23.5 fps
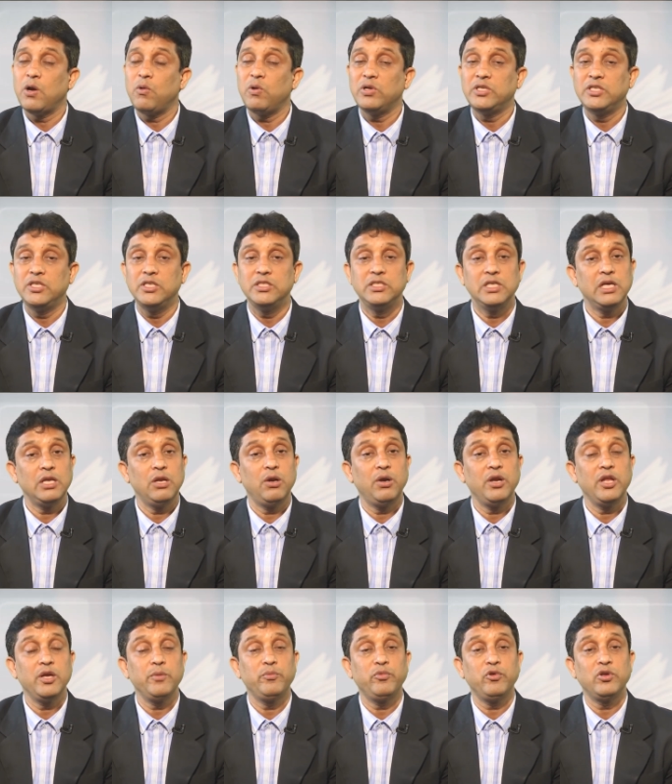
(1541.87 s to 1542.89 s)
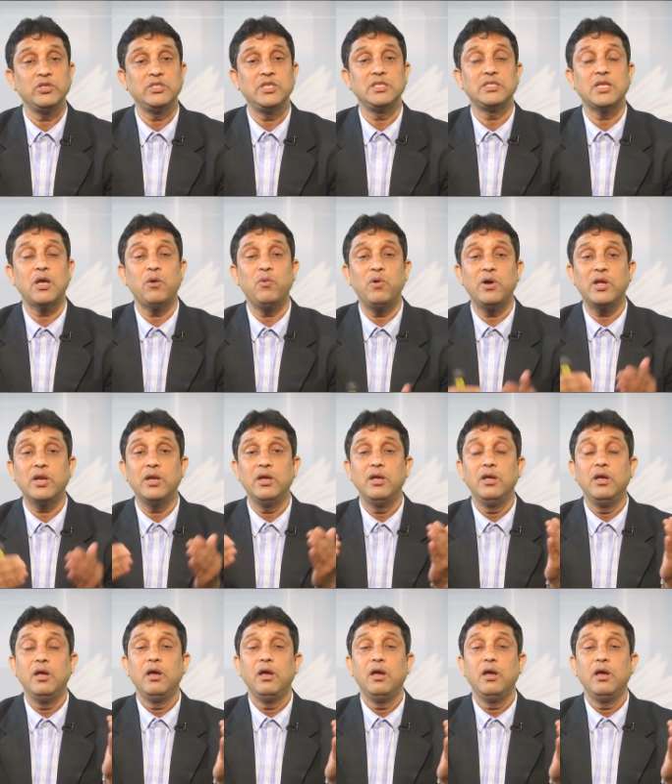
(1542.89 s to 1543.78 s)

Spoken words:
our teaching learning process, our